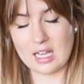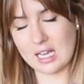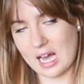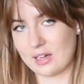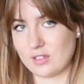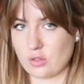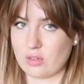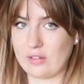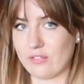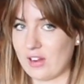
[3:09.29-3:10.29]
It kind of is a
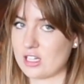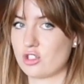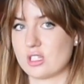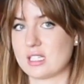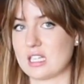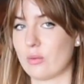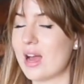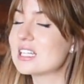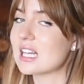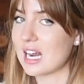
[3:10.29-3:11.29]
really flattering
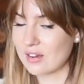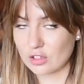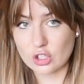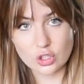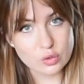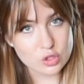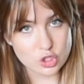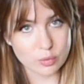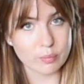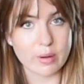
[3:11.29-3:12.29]
silhouette to then have a huge
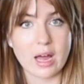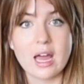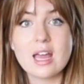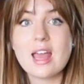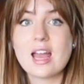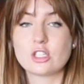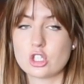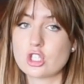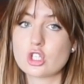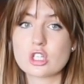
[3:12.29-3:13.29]
jumper
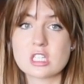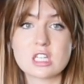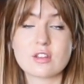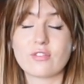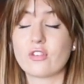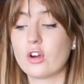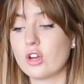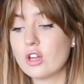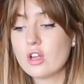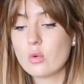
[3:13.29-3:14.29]
just tucked in at the
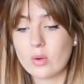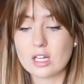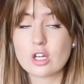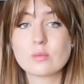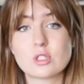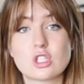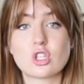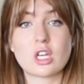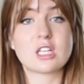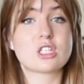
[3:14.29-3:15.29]
front. When it comes
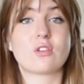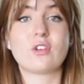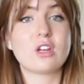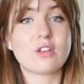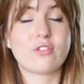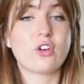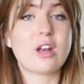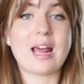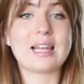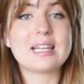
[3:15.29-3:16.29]
to tucking stuff in at the front,
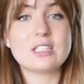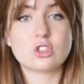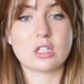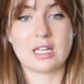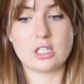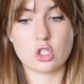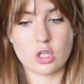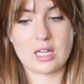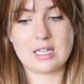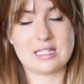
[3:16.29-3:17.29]
I literally
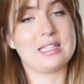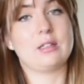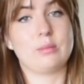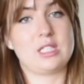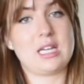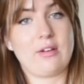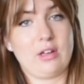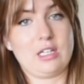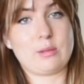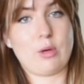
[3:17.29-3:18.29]
tuck in as little
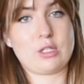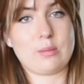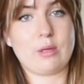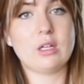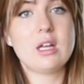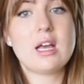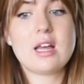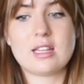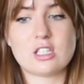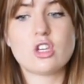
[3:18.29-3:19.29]
material as possible.
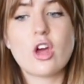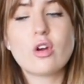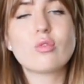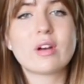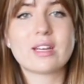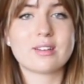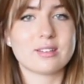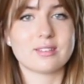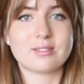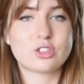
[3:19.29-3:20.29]
There's no
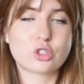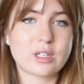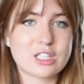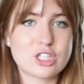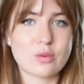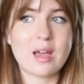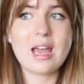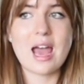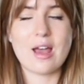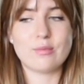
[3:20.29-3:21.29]
real trick to
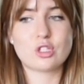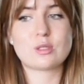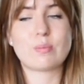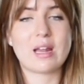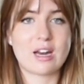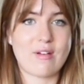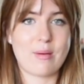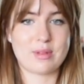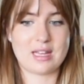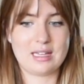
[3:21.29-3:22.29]
it, just play
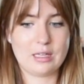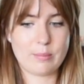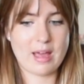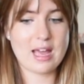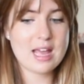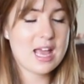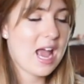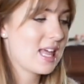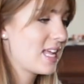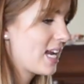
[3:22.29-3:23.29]
around with it a little bit.
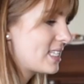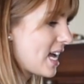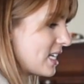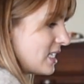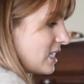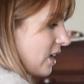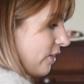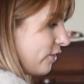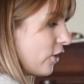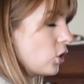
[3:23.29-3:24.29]
And then I tend to
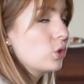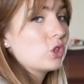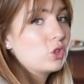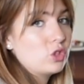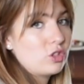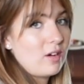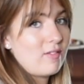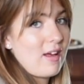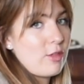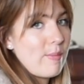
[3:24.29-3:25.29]
fold under it
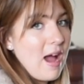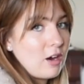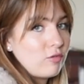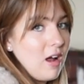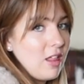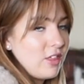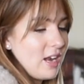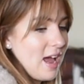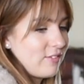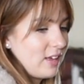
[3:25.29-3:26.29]
round the back rather
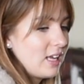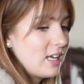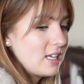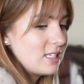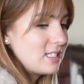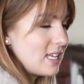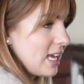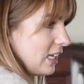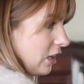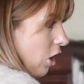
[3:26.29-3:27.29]
than have it
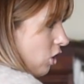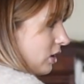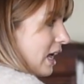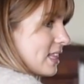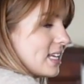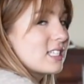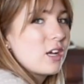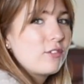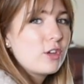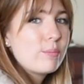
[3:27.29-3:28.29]
sitting long like this
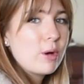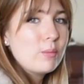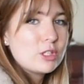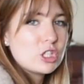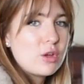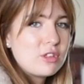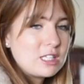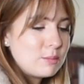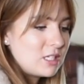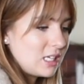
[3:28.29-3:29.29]
over your bum, which I don't think
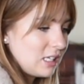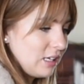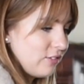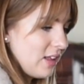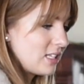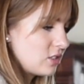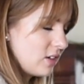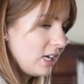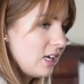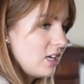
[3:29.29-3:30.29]
is particularly
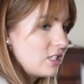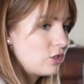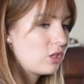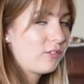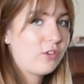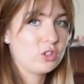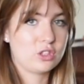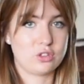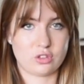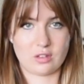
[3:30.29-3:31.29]
flattering. But just fold
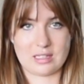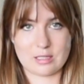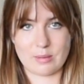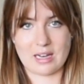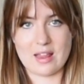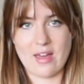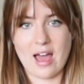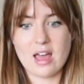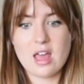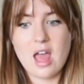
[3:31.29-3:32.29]
it under a little bit like
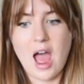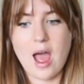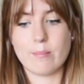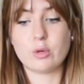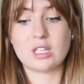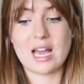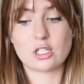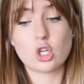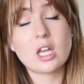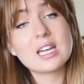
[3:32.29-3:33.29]
that. But yeah,
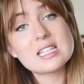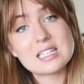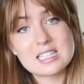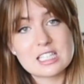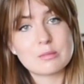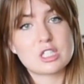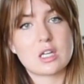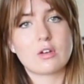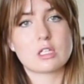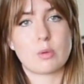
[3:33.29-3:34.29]
tuck in as little
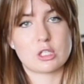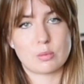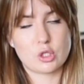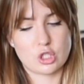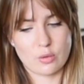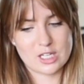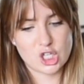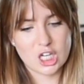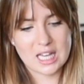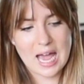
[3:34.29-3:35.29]
material as possible because otherwise
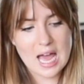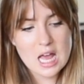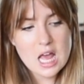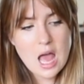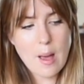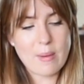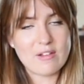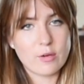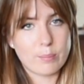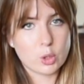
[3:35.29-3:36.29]
you're going to get a
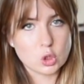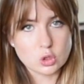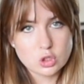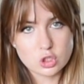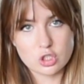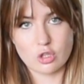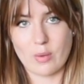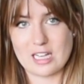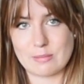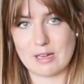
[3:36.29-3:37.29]
bit of a bulge under the
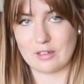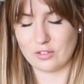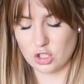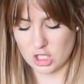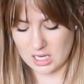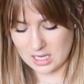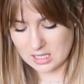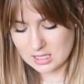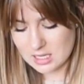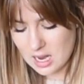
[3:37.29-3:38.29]
waistband of your
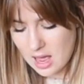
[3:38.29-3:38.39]
jeans.